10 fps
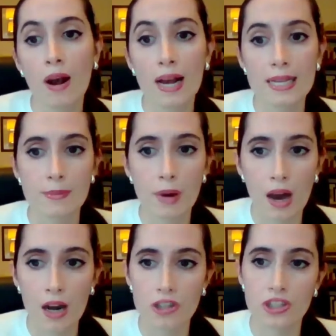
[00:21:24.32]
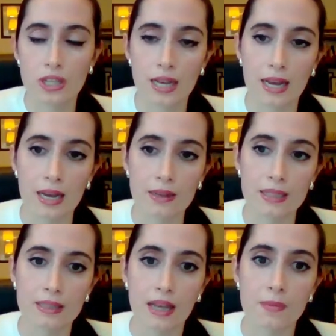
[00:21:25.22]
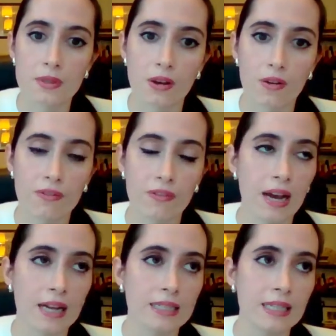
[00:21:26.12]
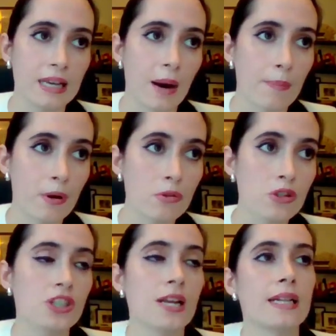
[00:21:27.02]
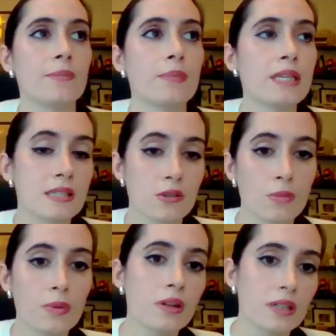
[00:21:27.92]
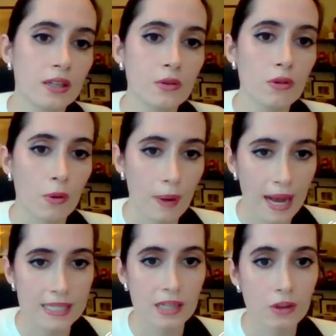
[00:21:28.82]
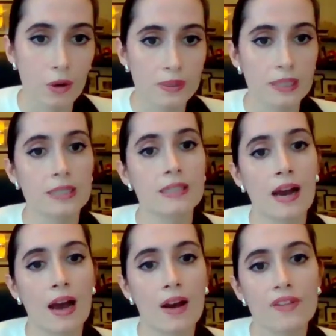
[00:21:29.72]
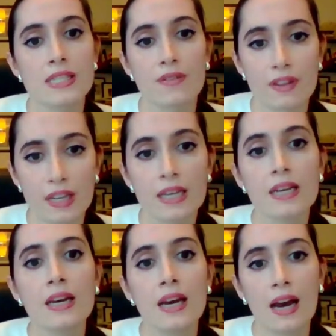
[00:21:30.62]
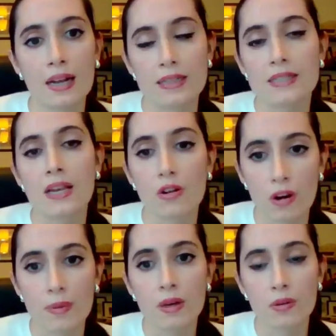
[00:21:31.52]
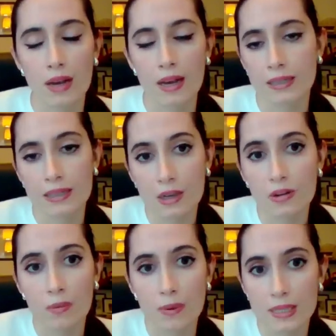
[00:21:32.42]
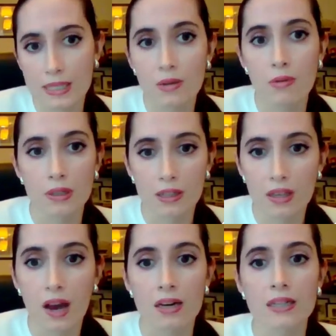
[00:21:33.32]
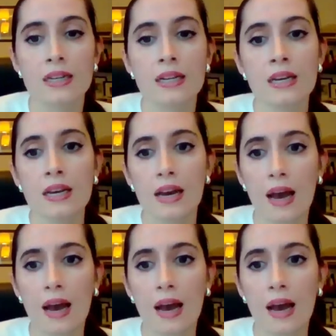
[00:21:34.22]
What has emerged in terms of the approach that the business community in Europe has adopted vis-a-vis this economic security term?